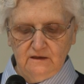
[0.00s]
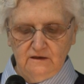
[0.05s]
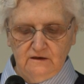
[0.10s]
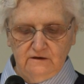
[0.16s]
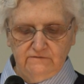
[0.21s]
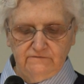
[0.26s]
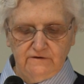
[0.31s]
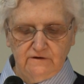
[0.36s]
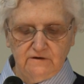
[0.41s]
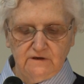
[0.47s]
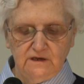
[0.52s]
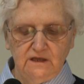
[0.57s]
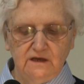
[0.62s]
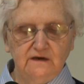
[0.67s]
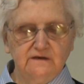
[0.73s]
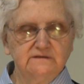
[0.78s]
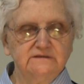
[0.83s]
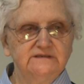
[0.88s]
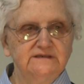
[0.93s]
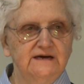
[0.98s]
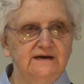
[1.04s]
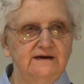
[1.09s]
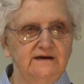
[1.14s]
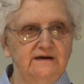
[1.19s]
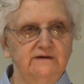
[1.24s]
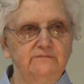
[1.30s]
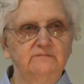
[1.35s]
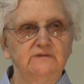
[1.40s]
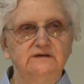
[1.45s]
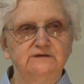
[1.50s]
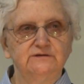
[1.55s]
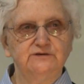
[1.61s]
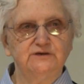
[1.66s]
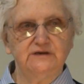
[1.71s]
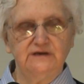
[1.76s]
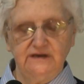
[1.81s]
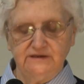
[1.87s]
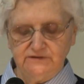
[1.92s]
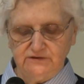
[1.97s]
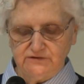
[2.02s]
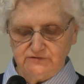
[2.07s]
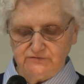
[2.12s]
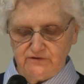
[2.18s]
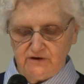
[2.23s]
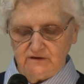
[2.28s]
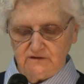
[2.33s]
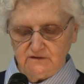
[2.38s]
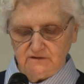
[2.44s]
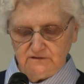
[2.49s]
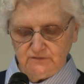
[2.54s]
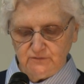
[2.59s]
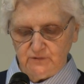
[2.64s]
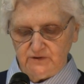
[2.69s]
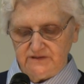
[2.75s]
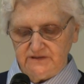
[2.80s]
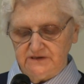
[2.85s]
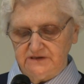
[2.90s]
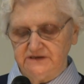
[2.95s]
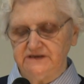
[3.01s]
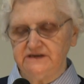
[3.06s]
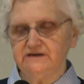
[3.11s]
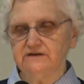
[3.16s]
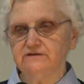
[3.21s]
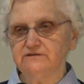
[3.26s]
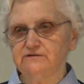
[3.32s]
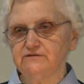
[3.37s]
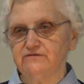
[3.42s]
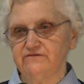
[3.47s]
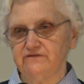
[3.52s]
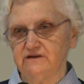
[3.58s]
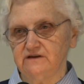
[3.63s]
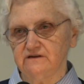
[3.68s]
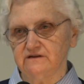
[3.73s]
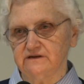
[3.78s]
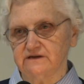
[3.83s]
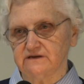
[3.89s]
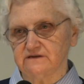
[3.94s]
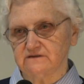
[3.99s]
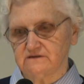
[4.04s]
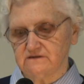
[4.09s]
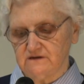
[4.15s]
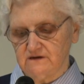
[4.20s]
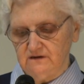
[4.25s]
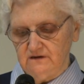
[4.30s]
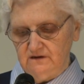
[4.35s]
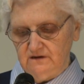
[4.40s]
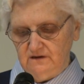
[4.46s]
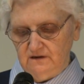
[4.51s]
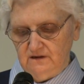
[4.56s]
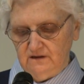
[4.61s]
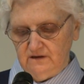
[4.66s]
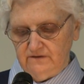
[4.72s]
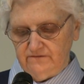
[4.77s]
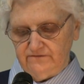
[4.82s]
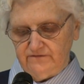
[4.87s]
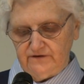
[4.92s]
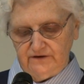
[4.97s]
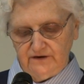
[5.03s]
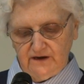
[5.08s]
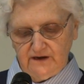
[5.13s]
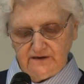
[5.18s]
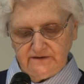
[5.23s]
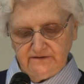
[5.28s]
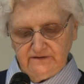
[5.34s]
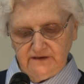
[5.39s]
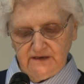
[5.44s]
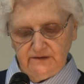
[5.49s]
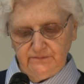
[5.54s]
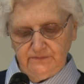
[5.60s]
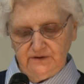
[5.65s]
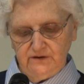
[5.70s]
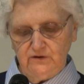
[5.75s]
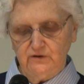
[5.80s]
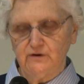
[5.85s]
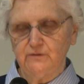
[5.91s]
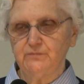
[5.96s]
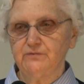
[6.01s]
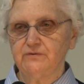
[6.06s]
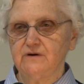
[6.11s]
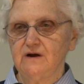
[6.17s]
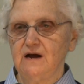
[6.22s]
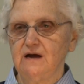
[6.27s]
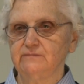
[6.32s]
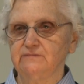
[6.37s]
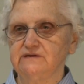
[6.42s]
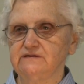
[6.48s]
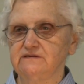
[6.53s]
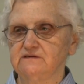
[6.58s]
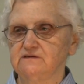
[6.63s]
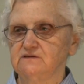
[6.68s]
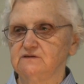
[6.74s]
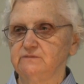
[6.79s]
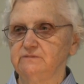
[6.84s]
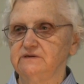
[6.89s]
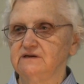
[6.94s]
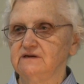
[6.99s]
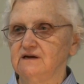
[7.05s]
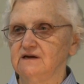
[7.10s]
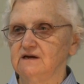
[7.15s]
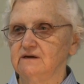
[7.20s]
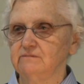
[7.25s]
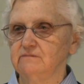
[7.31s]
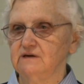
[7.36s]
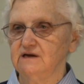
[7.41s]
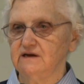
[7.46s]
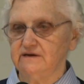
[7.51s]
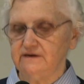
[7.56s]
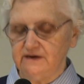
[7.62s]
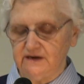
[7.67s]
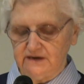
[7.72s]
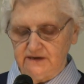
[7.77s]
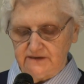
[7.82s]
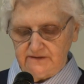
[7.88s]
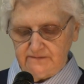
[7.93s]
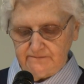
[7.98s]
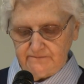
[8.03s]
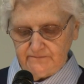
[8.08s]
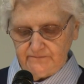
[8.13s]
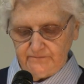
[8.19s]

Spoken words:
For a long time, she had struggled with guilt feelings for not keeping her promise to become a nun.